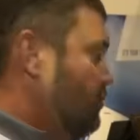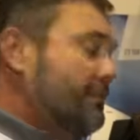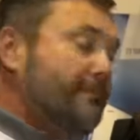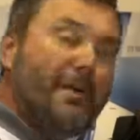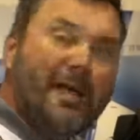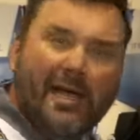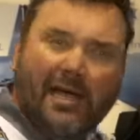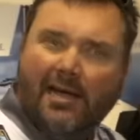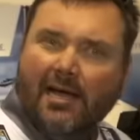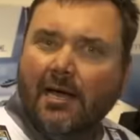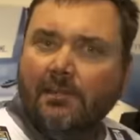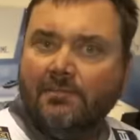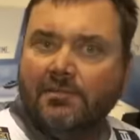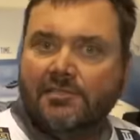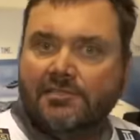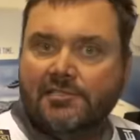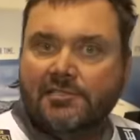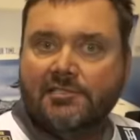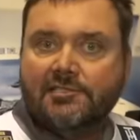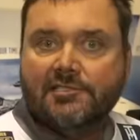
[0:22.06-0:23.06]
what
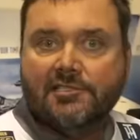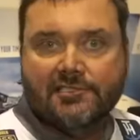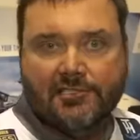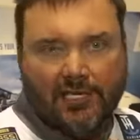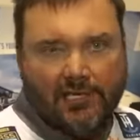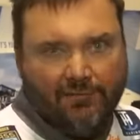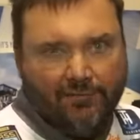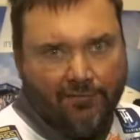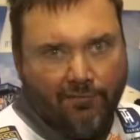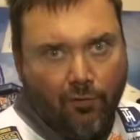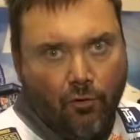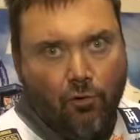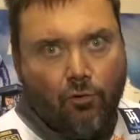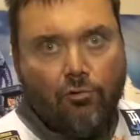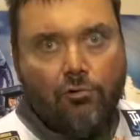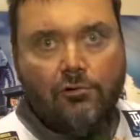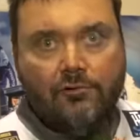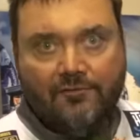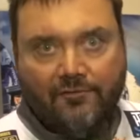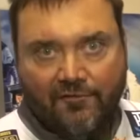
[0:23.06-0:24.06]
Panoptix is a
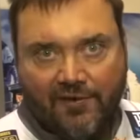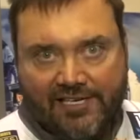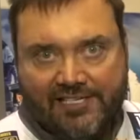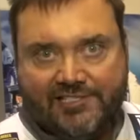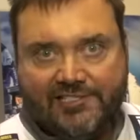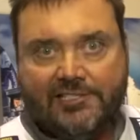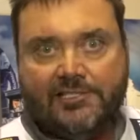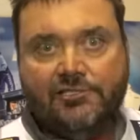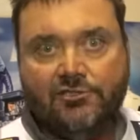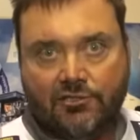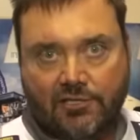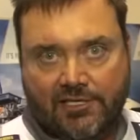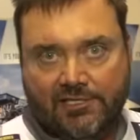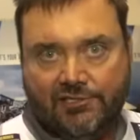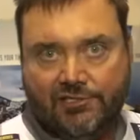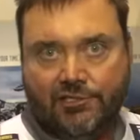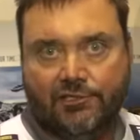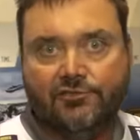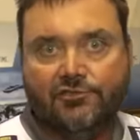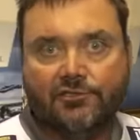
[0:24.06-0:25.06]
forward-facing
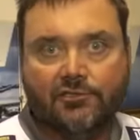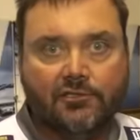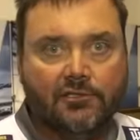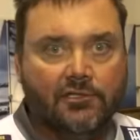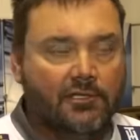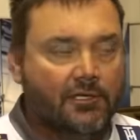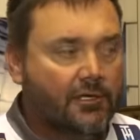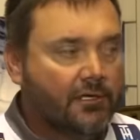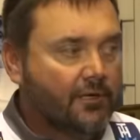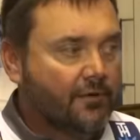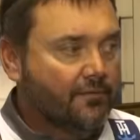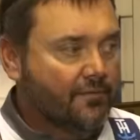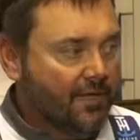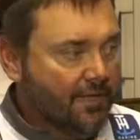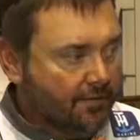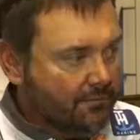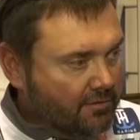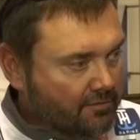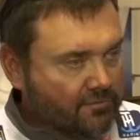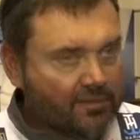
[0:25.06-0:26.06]
transducer.
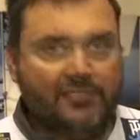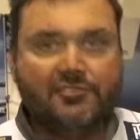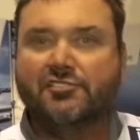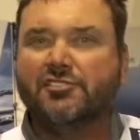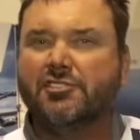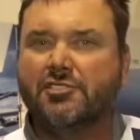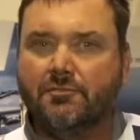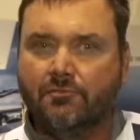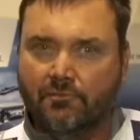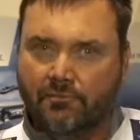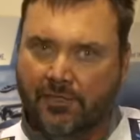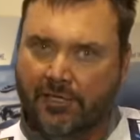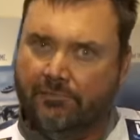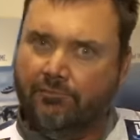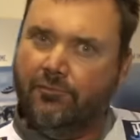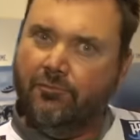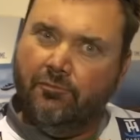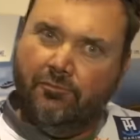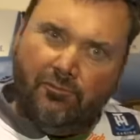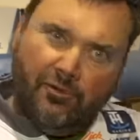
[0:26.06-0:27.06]

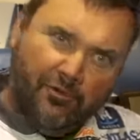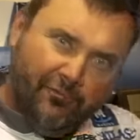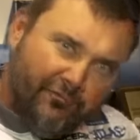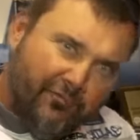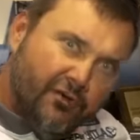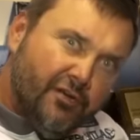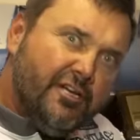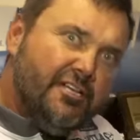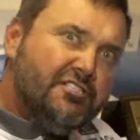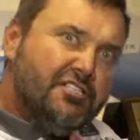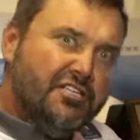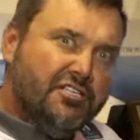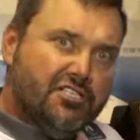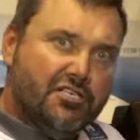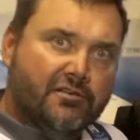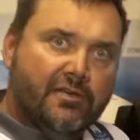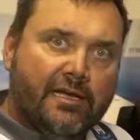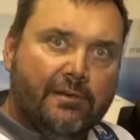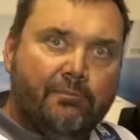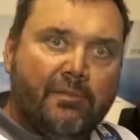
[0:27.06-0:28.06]
The footage that
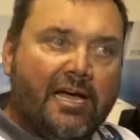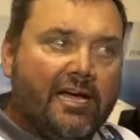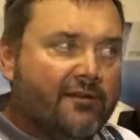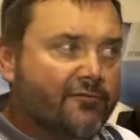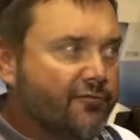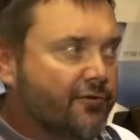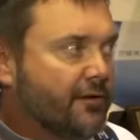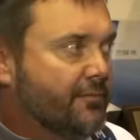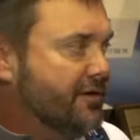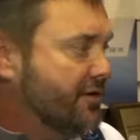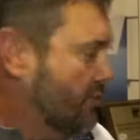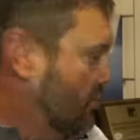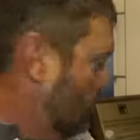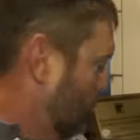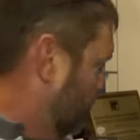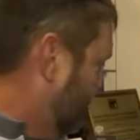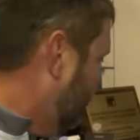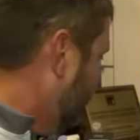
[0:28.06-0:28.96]
you get back from it, or